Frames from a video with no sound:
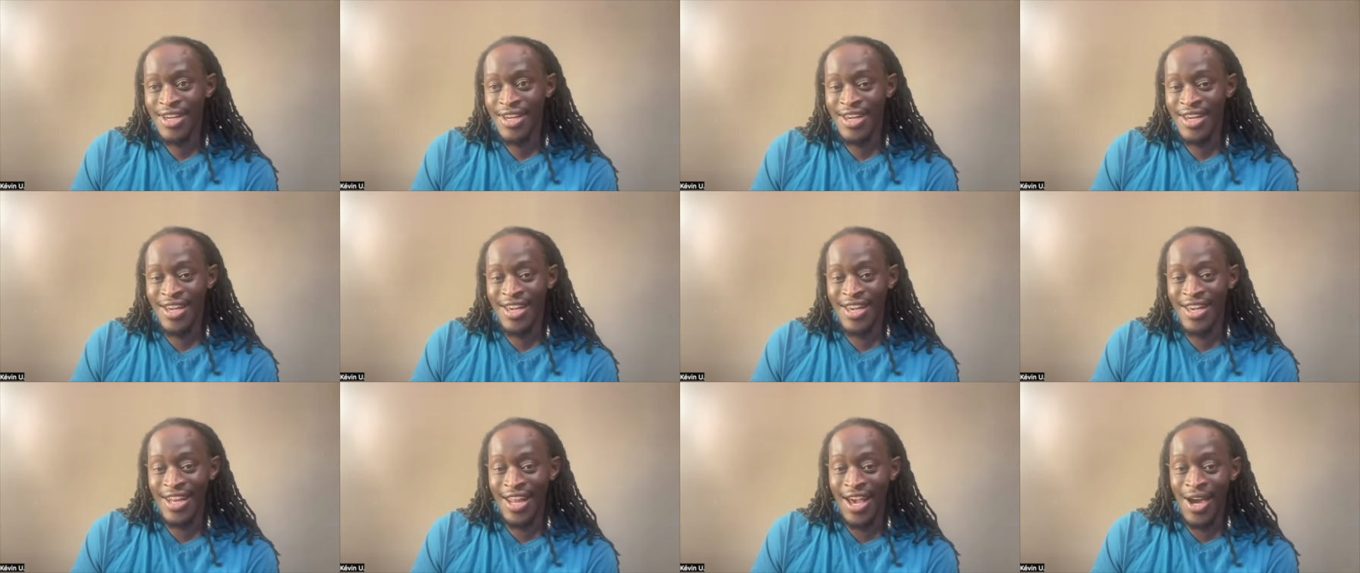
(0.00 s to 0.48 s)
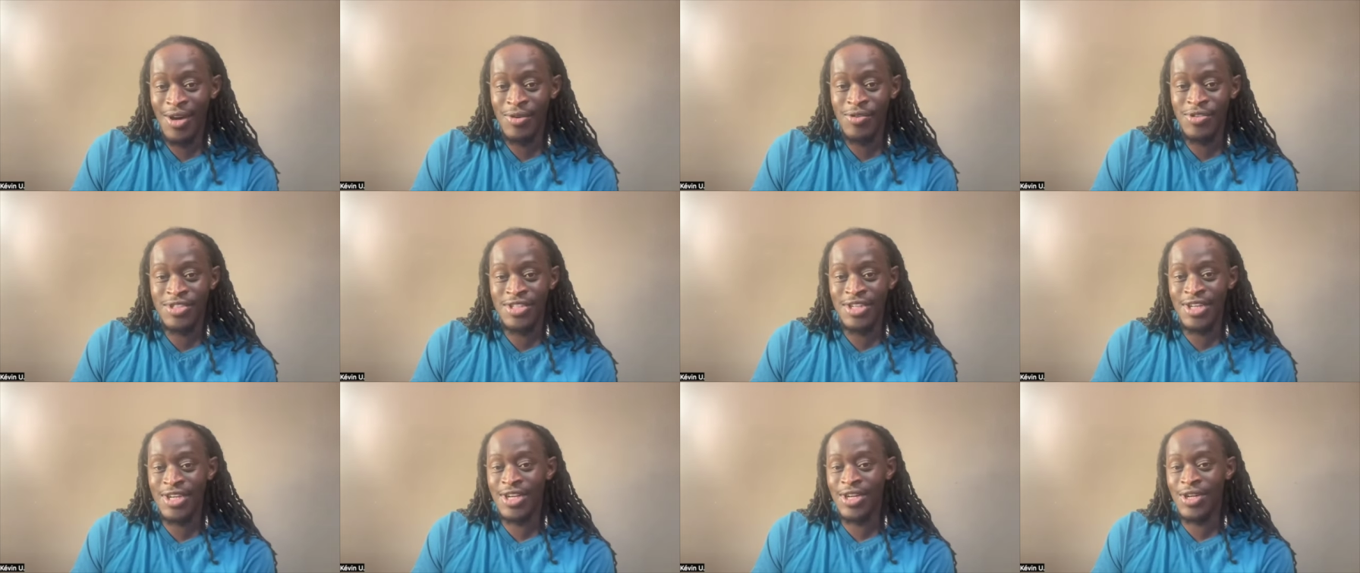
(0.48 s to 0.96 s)
And I was
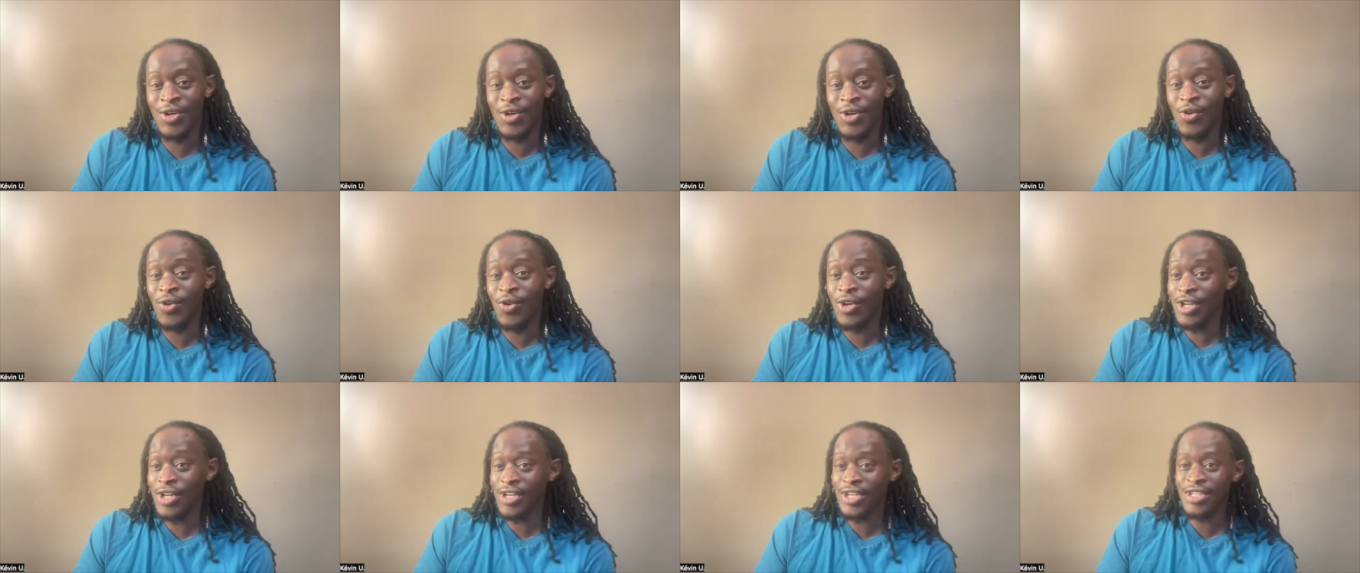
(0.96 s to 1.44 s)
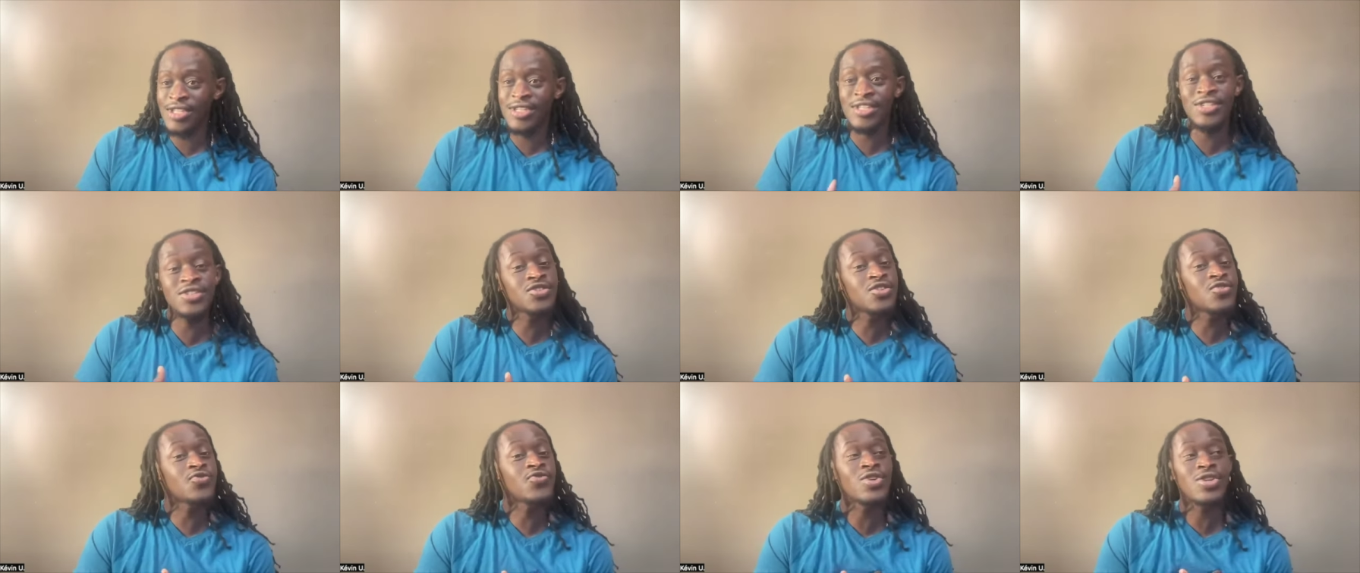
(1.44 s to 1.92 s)
like, what?
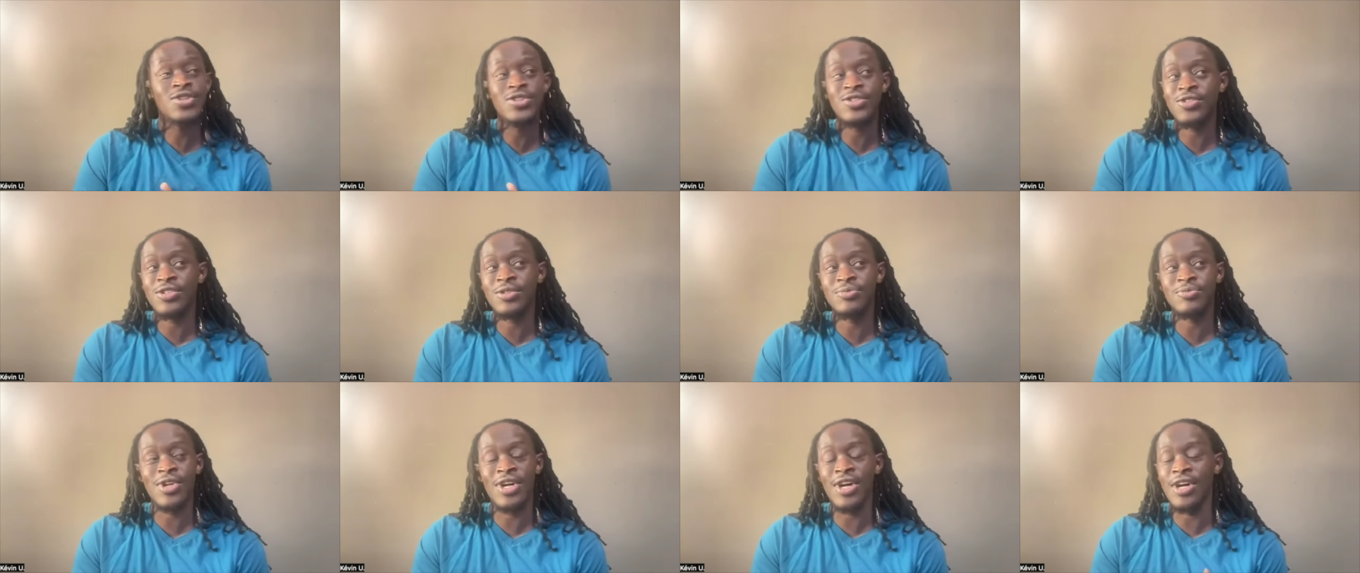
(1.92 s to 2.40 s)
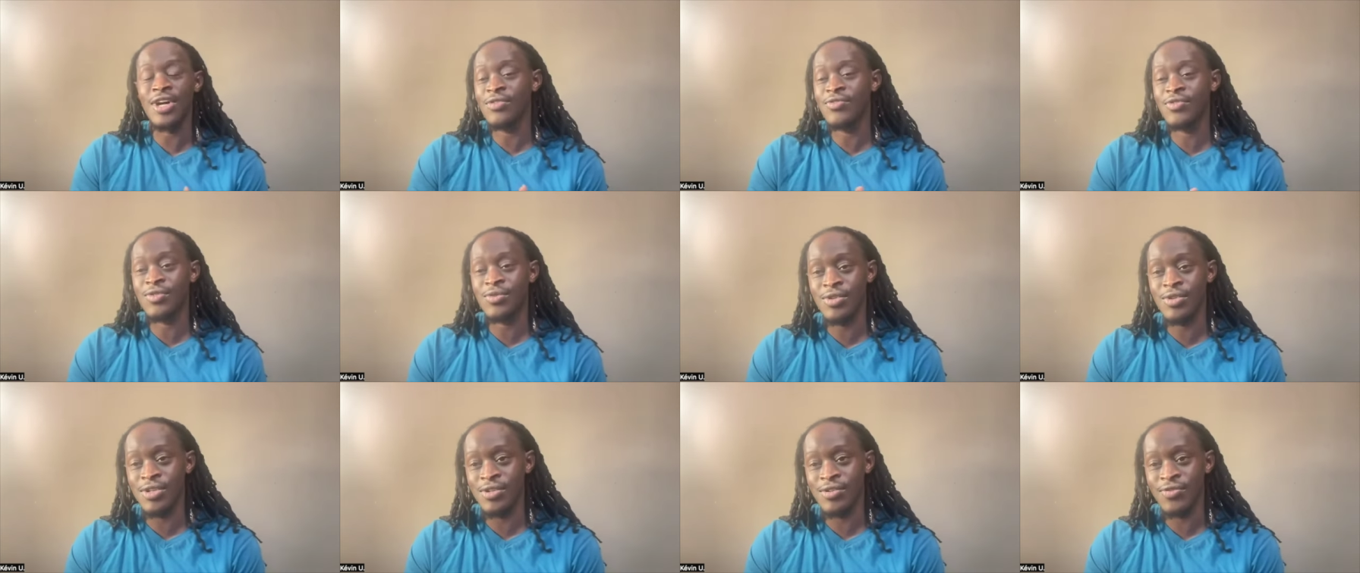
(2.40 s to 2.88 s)
This is the first script I ever
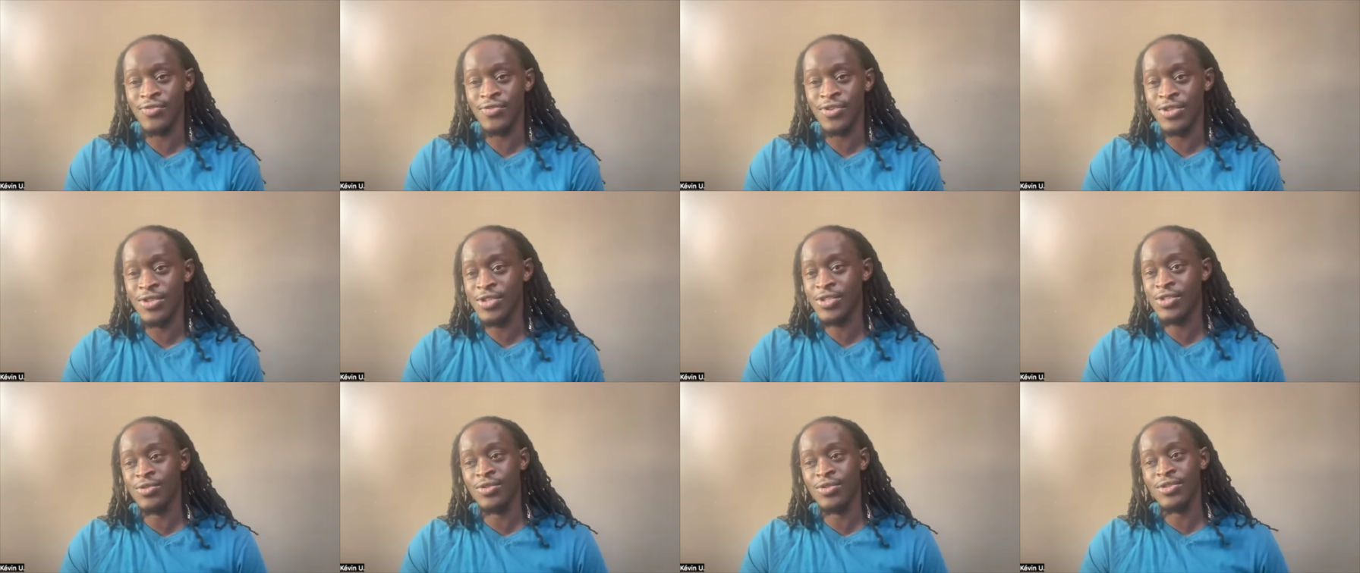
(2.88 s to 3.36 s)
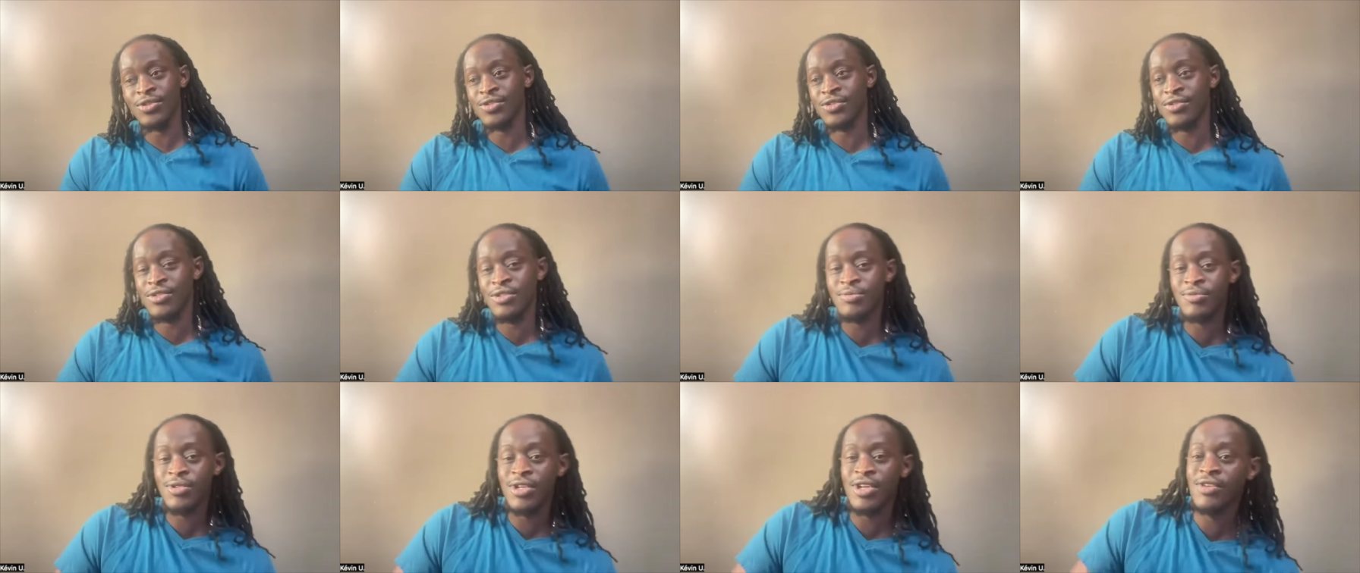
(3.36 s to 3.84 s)
wrote, first short
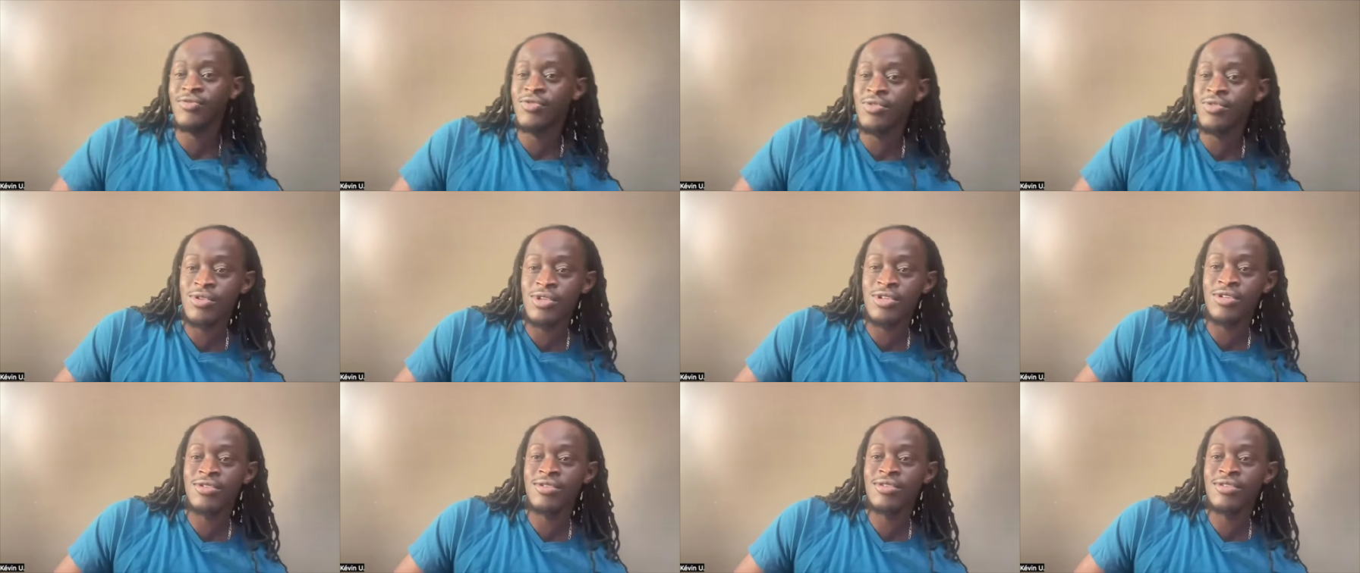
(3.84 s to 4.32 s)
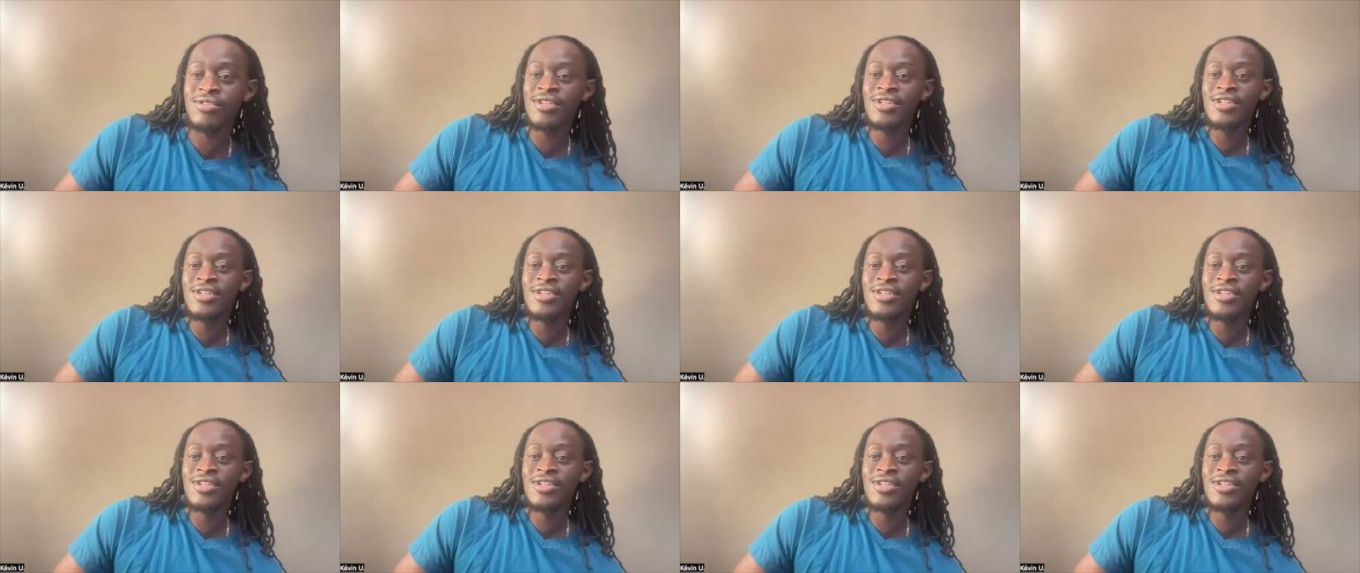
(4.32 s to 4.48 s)
script I ever wrote.